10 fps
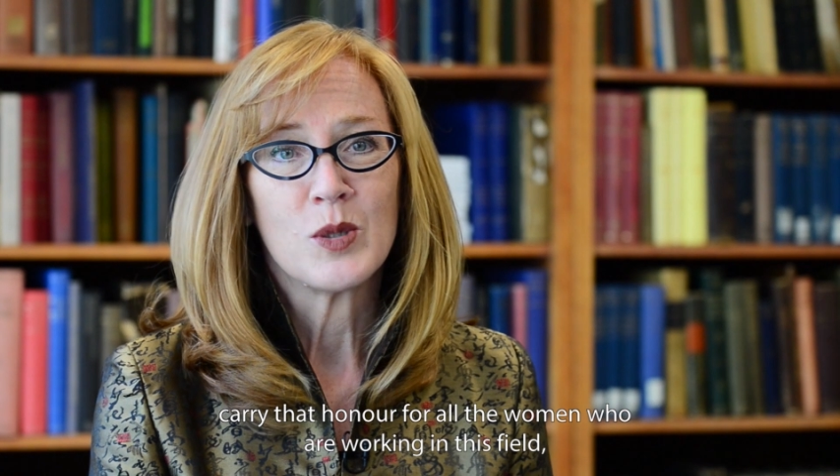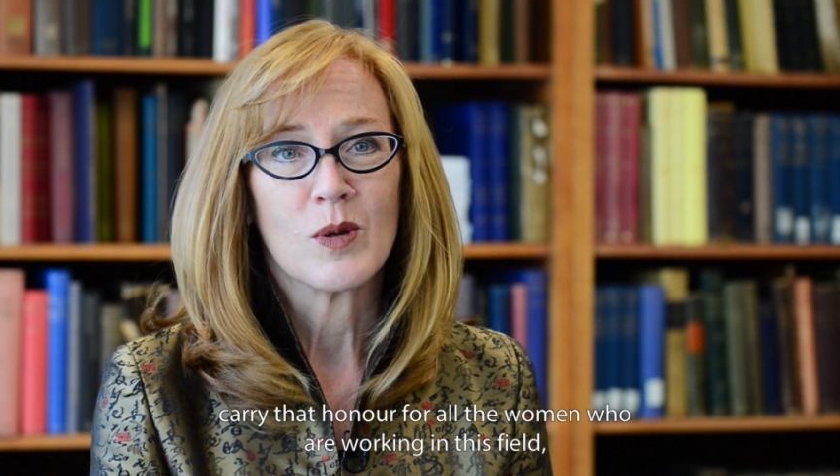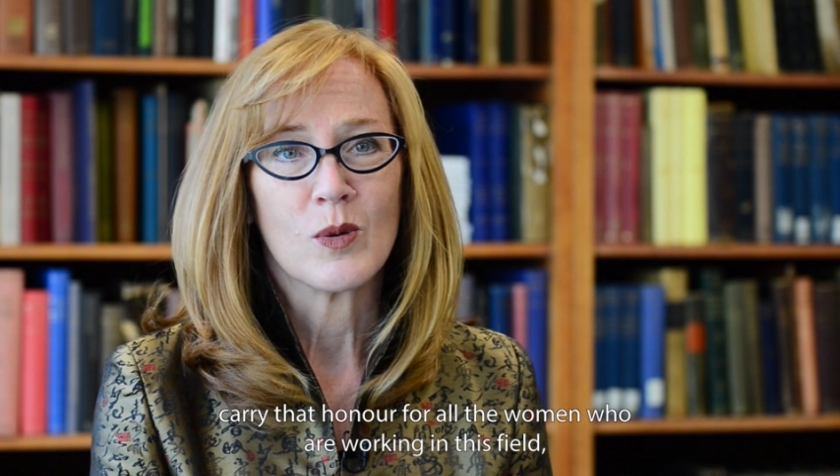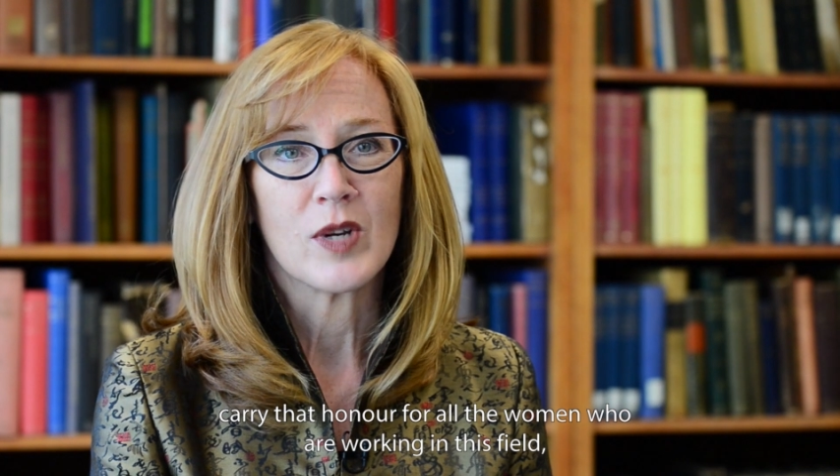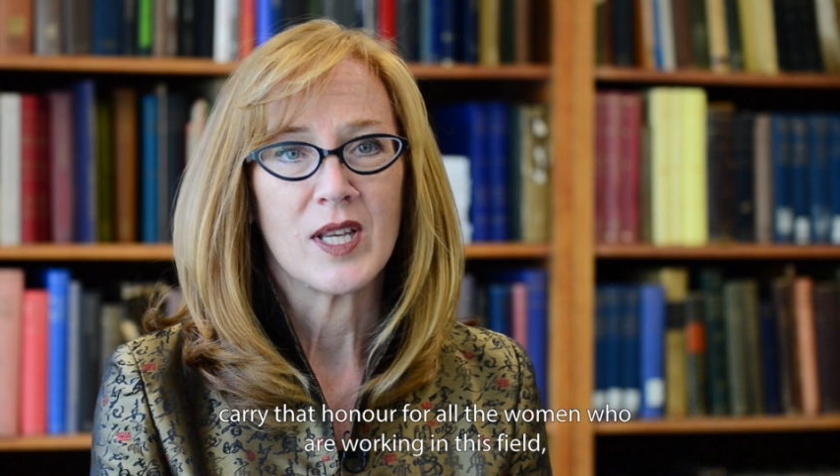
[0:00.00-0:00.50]
who
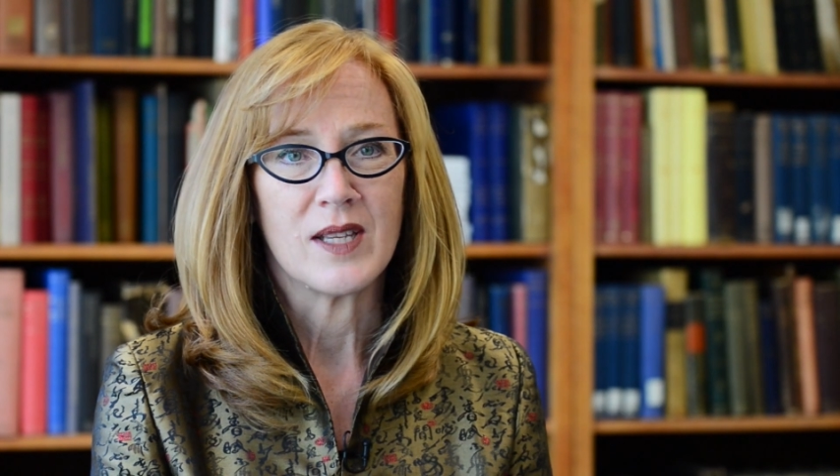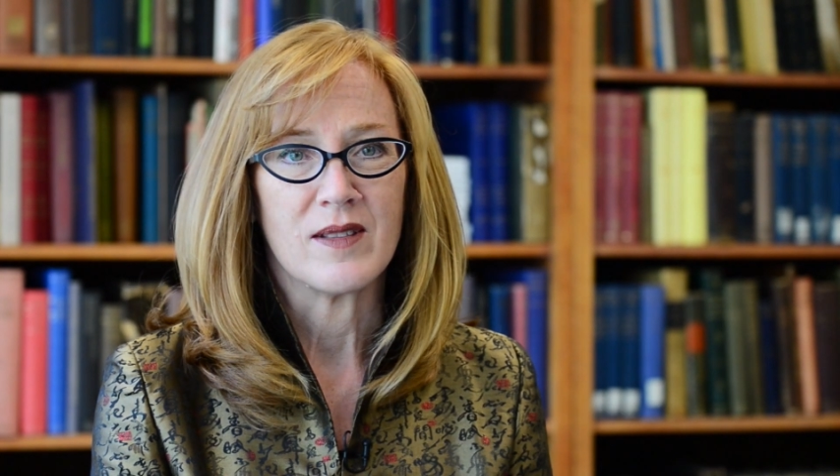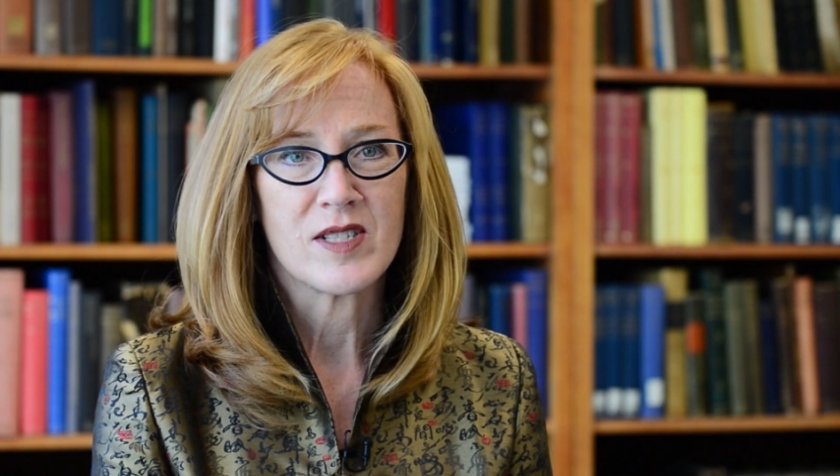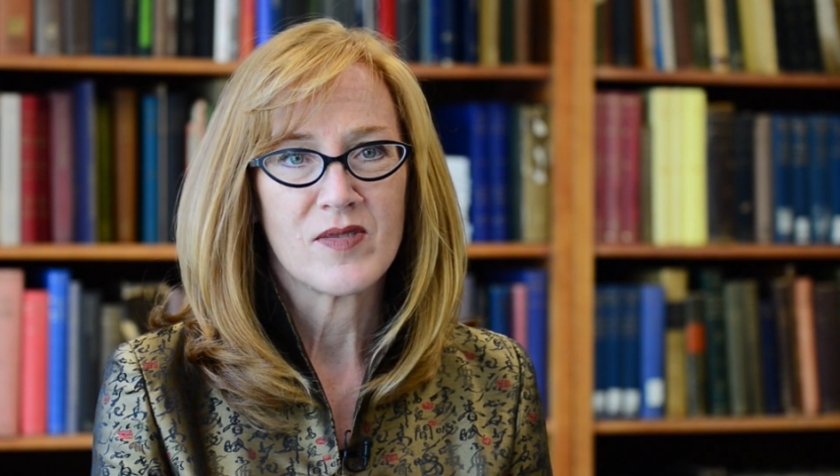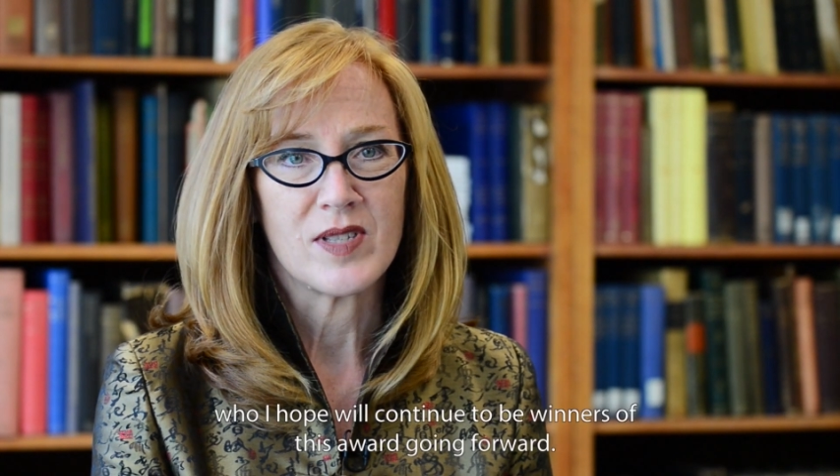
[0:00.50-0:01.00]
are working
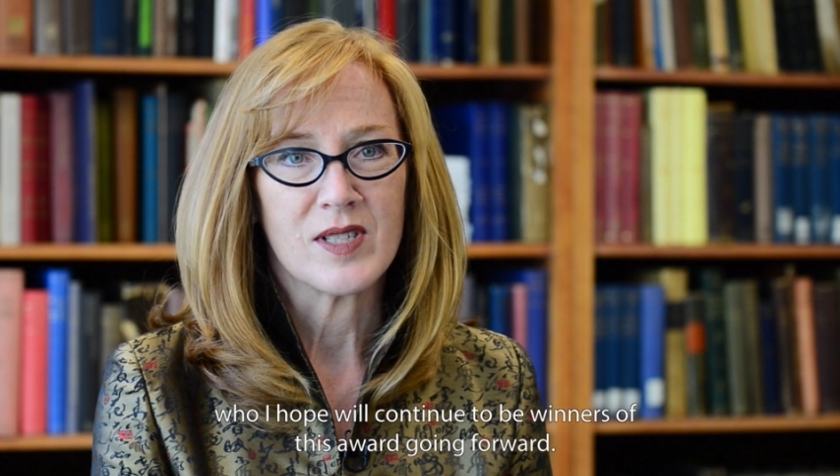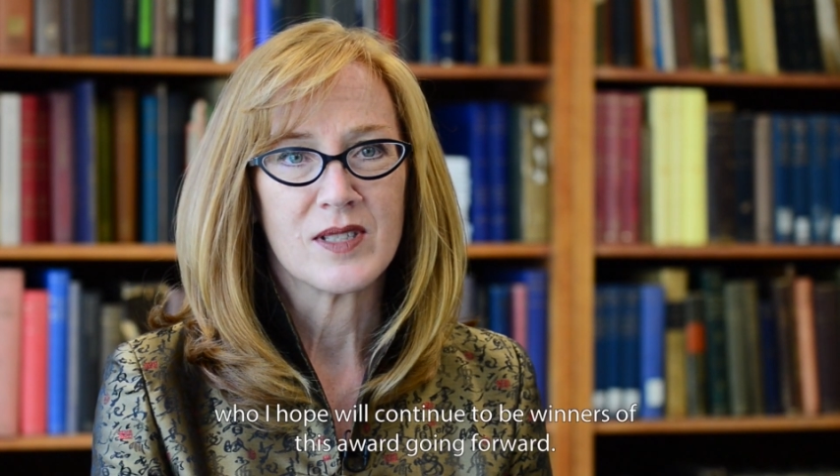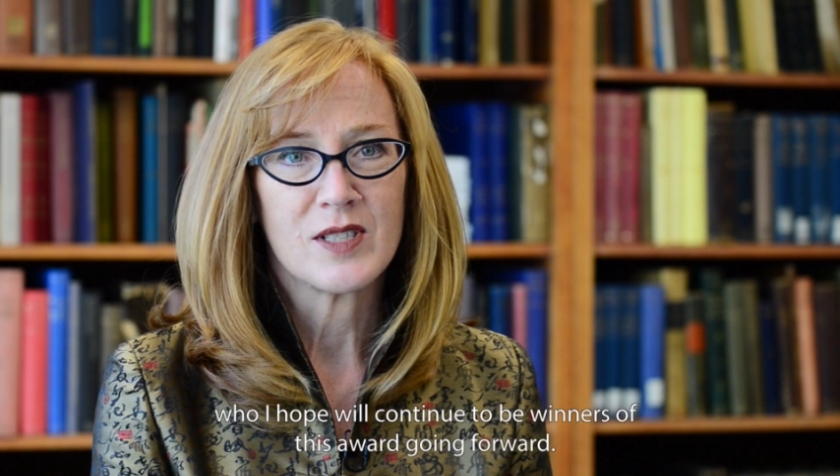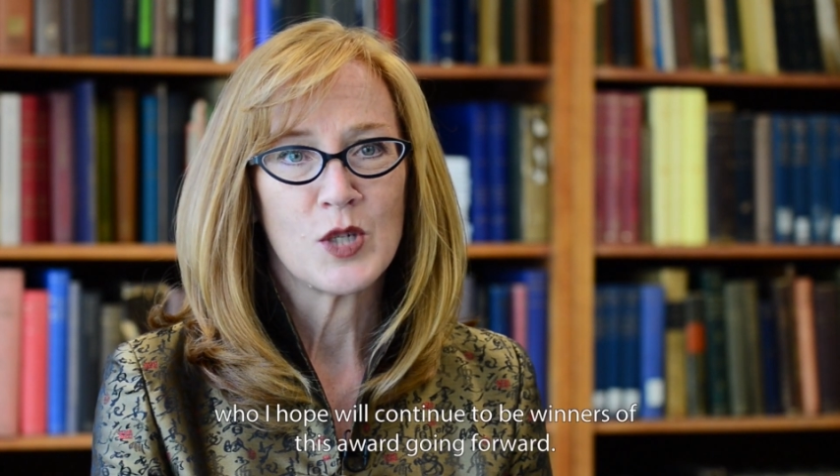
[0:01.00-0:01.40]
in this field,